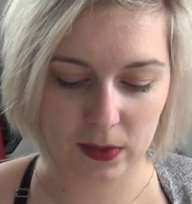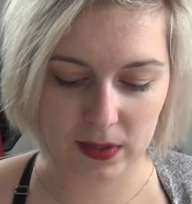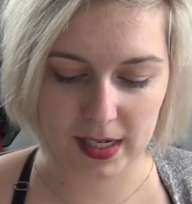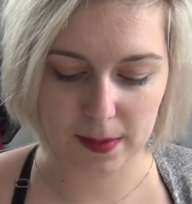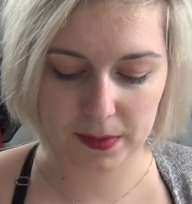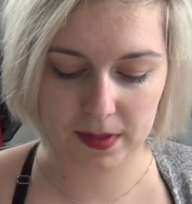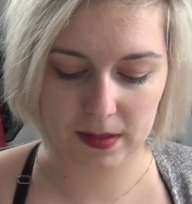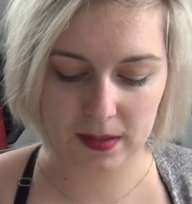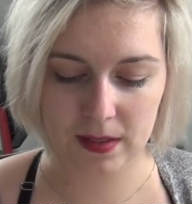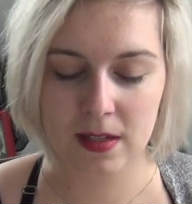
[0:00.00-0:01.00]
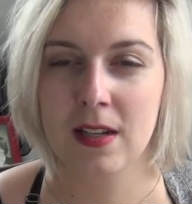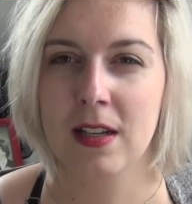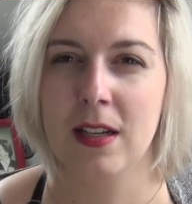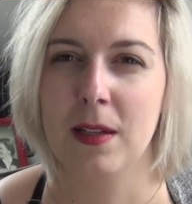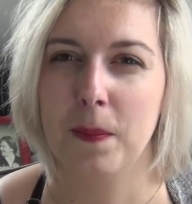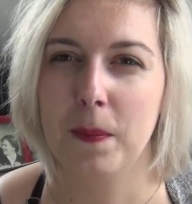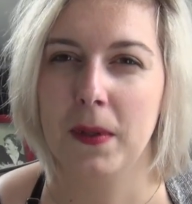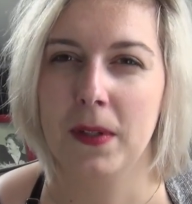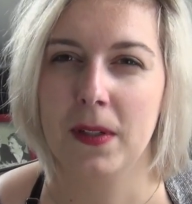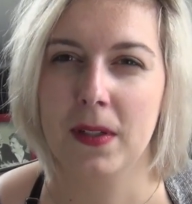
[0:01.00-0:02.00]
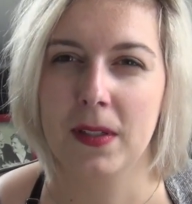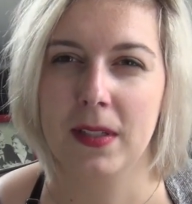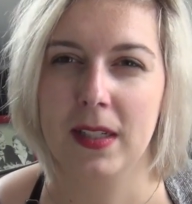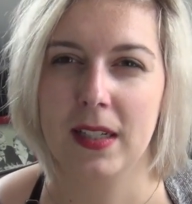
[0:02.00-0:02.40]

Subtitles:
tips, but